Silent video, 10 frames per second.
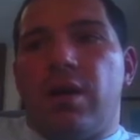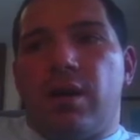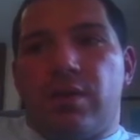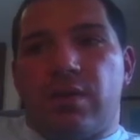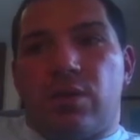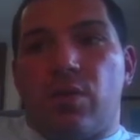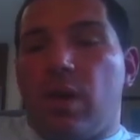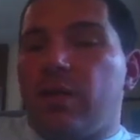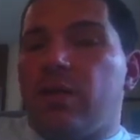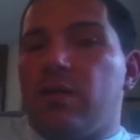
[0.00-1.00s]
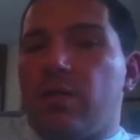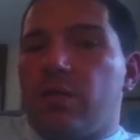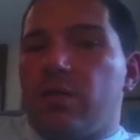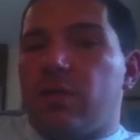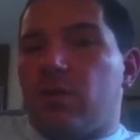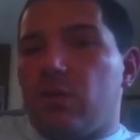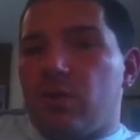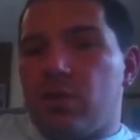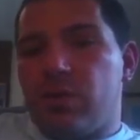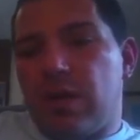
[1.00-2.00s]
it was a relative of a
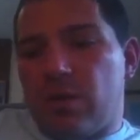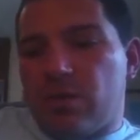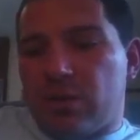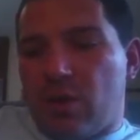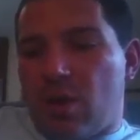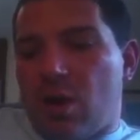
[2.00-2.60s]
soldier that was